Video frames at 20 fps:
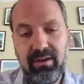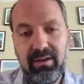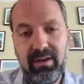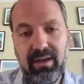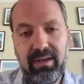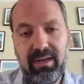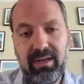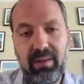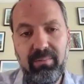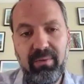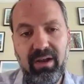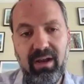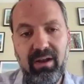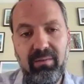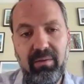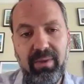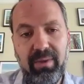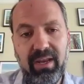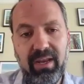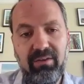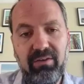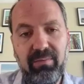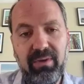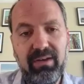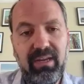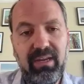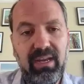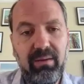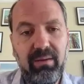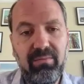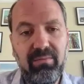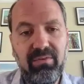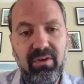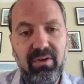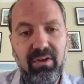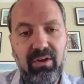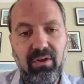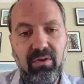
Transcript: nighttime economy management teams